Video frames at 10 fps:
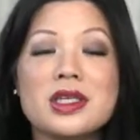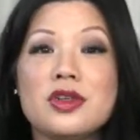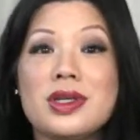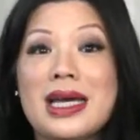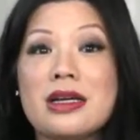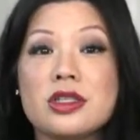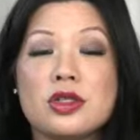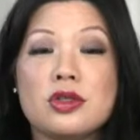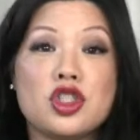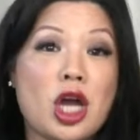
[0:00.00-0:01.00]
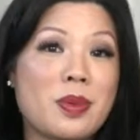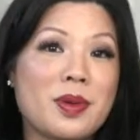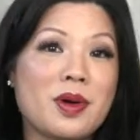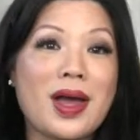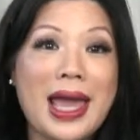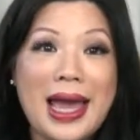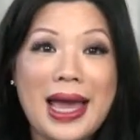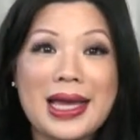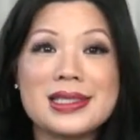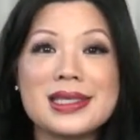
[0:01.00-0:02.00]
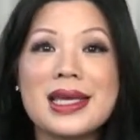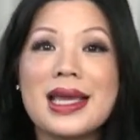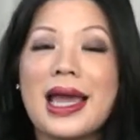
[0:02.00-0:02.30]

You can now do shoppable ads,